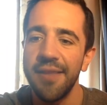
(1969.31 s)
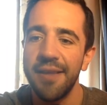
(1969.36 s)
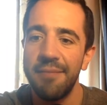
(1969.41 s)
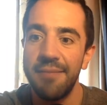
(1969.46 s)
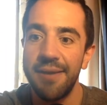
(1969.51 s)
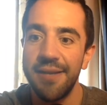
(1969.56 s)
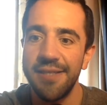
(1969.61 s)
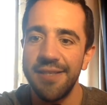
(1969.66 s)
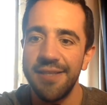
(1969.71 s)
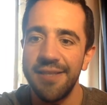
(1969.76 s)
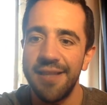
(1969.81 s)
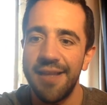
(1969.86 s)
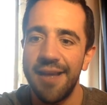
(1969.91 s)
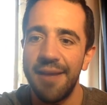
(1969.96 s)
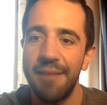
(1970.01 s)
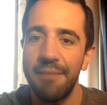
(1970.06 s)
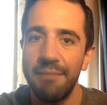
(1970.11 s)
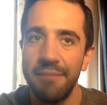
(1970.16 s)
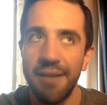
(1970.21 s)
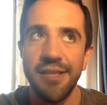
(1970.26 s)
Imagine that.
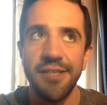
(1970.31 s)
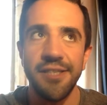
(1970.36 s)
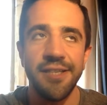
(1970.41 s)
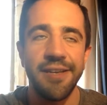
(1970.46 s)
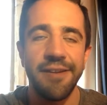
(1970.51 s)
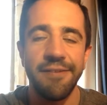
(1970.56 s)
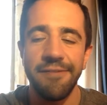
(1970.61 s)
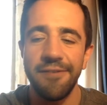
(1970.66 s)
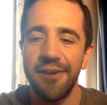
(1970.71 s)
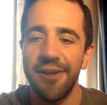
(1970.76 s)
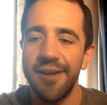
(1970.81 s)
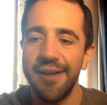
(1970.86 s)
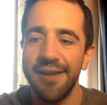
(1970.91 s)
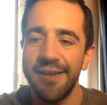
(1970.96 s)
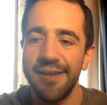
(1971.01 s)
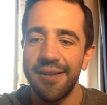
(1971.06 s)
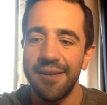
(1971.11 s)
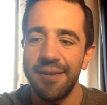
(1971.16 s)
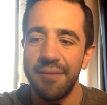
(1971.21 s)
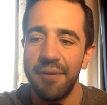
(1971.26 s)
Imagine if
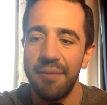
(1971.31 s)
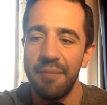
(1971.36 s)
like